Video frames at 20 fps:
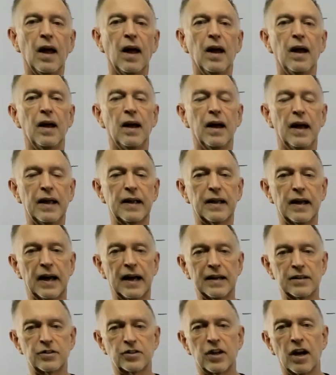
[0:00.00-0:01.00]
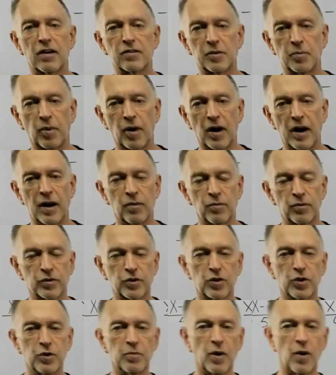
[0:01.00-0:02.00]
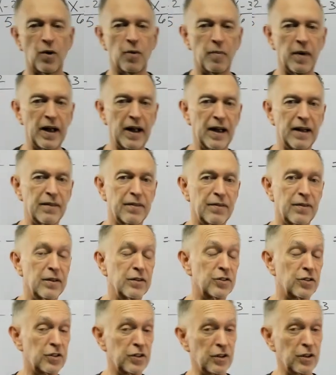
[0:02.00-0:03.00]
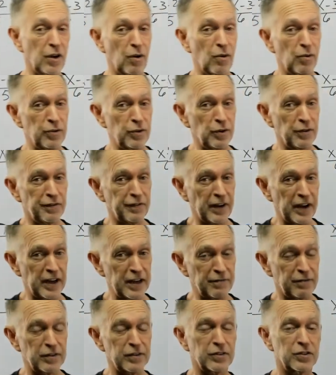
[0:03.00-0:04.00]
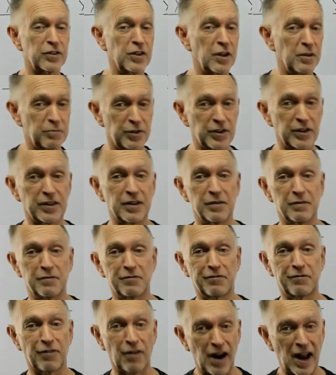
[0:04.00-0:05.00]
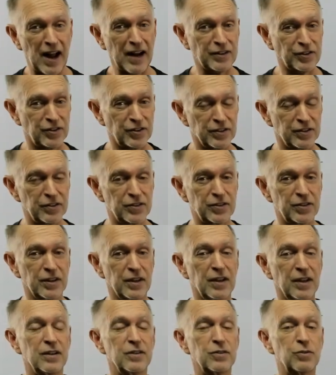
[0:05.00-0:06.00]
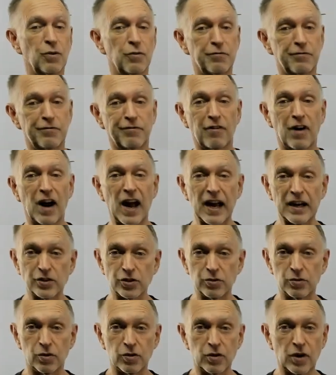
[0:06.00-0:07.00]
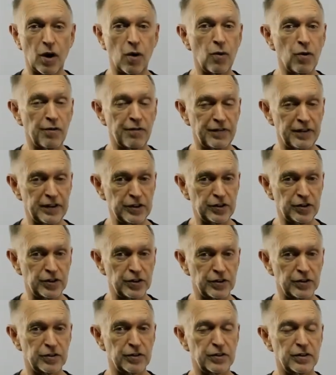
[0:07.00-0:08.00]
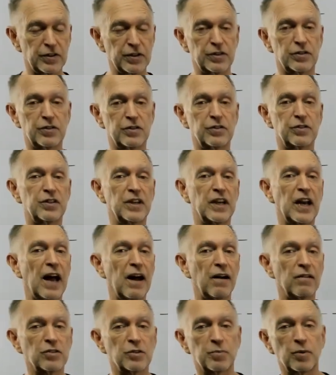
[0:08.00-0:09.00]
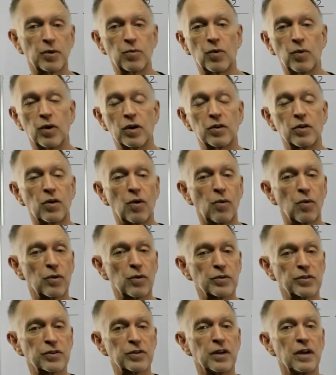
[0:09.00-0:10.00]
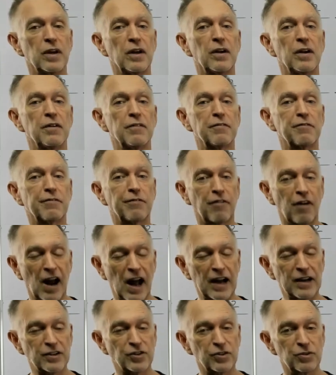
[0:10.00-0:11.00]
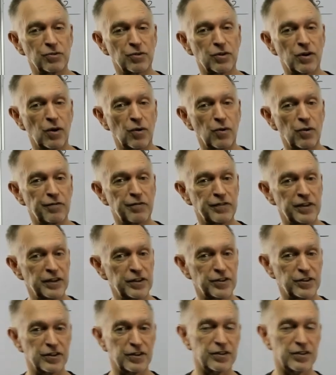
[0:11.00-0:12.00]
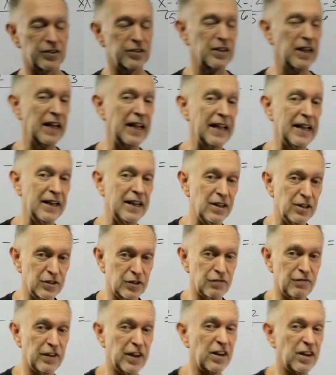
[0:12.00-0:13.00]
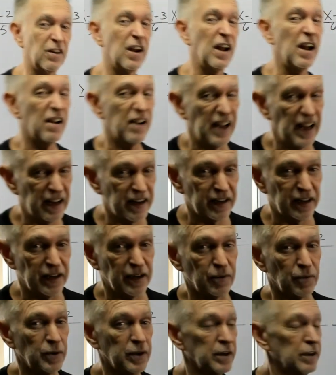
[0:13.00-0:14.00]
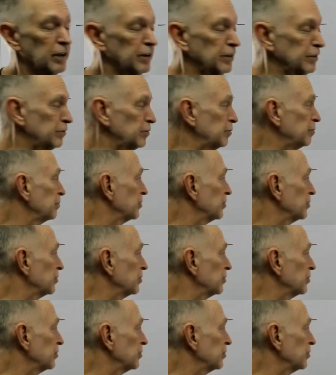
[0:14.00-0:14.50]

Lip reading: Hey guys, Dr. Brown with Kubo Math, still on your favorite subject of fractions. So fractional coefficients. This is an Algebra 1 course, fractional coefficients. Hey, let's figure out how to get rid of them.